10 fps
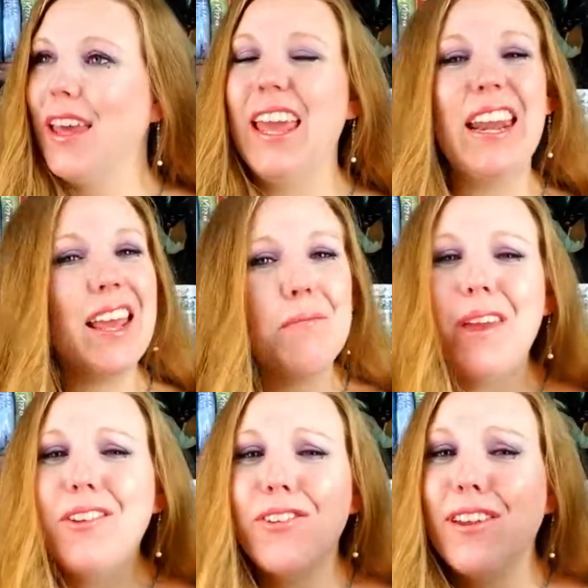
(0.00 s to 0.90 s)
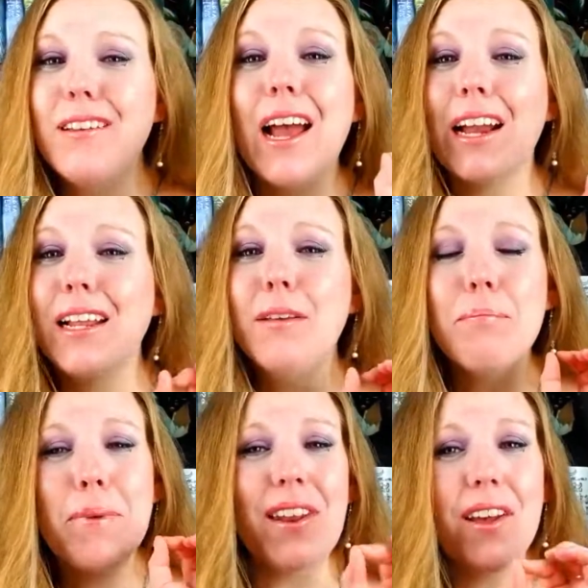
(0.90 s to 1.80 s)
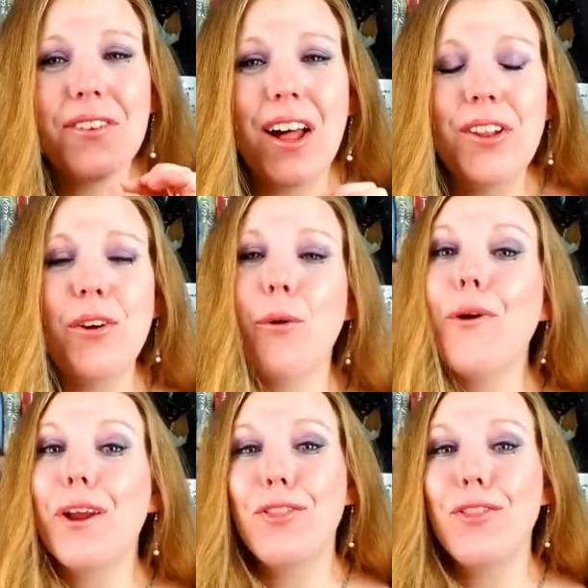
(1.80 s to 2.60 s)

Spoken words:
And it can be just a tiny bit of color or the